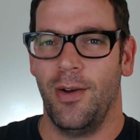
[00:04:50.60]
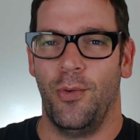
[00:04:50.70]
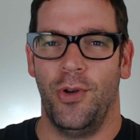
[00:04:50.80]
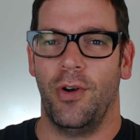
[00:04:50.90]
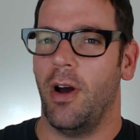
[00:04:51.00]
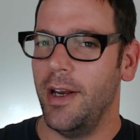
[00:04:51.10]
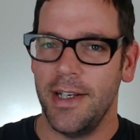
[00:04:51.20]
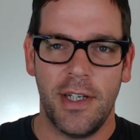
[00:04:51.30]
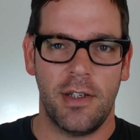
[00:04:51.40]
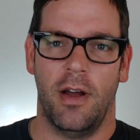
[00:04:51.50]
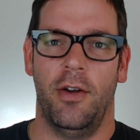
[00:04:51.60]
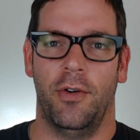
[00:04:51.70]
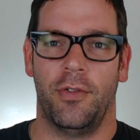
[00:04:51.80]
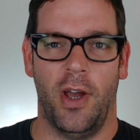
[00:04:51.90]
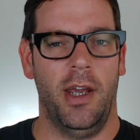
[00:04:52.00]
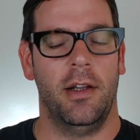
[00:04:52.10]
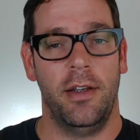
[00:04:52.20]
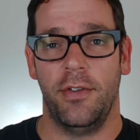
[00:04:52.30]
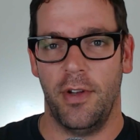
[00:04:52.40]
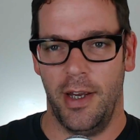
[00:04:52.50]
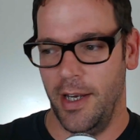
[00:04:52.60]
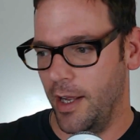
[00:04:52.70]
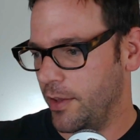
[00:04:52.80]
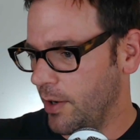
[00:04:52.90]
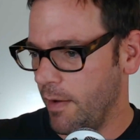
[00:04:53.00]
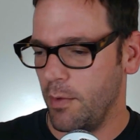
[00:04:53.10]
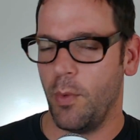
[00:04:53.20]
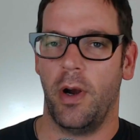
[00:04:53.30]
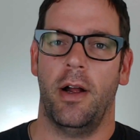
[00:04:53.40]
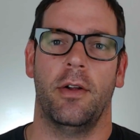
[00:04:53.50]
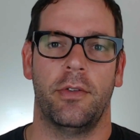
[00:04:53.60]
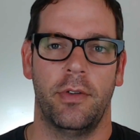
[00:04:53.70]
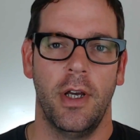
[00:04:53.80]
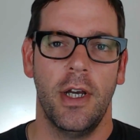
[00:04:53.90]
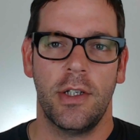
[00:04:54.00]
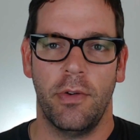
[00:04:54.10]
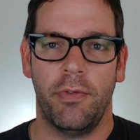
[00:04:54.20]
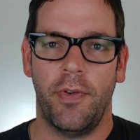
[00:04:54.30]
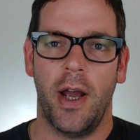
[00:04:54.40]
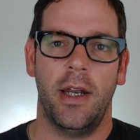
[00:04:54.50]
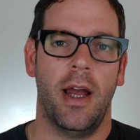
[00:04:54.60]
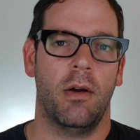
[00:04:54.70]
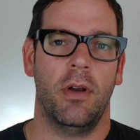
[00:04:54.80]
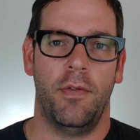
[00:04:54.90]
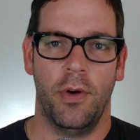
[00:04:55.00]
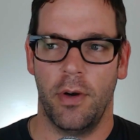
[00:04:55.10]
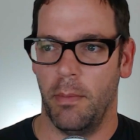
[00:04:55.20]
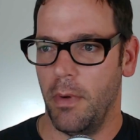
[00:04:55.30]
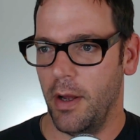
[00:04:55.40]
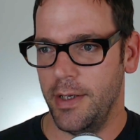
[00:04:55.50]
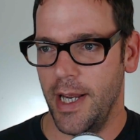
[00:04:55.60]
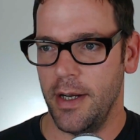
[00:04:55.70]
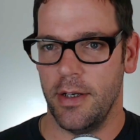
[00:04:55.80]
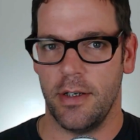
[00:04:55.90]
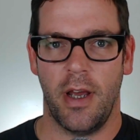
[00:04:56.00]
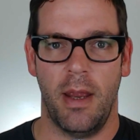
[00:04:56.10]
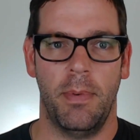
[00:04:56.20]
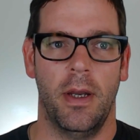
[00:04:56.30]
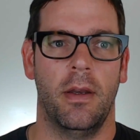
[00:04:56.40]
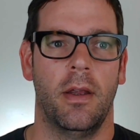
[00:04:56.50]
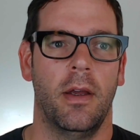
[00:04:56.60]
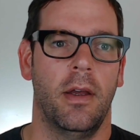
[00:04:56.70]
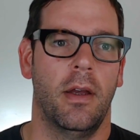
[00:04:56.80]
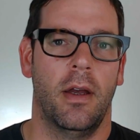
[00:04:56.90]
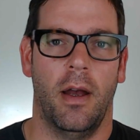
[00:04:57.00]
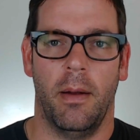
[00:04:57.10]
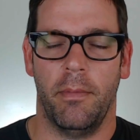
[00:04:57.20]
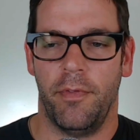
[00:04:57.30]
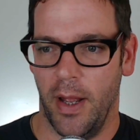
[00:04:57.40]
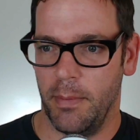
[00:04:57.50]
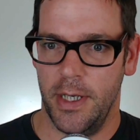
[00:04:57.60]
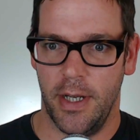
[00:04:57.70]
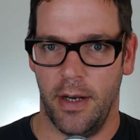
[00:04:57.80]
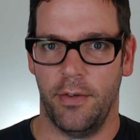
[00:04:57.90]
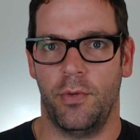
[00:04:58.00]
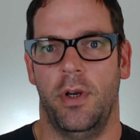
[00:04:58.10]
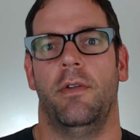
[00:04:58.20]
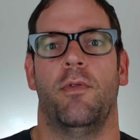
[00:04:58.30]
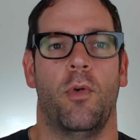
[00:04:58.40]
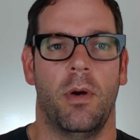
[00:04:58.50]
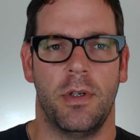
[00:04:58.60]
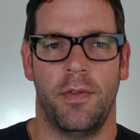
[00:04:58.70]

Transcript: Your audience isn't on your site, at least not yet. They're everywhere else. So find out. If you're a dentist, type in family dentistry forums.